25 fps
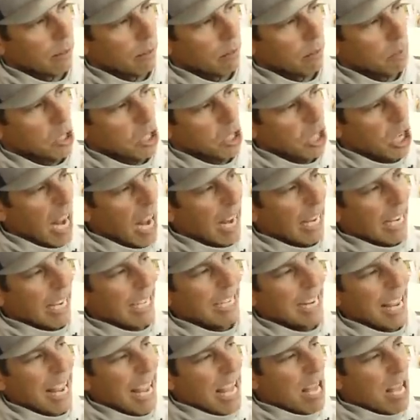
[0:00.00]

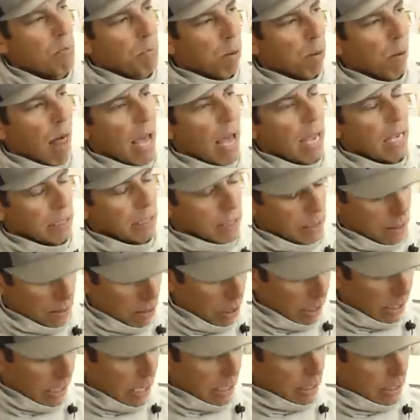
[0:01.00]
Shaking in place,
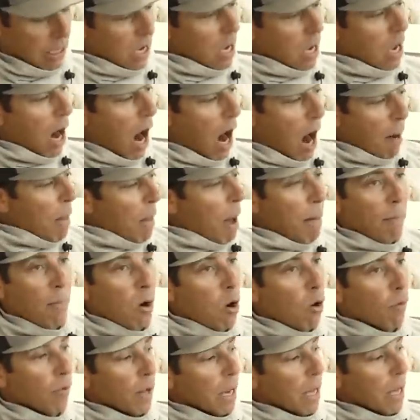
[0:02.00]
look at this, I'm not
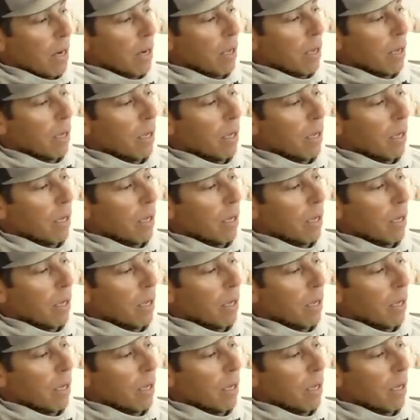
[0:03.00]
moving it.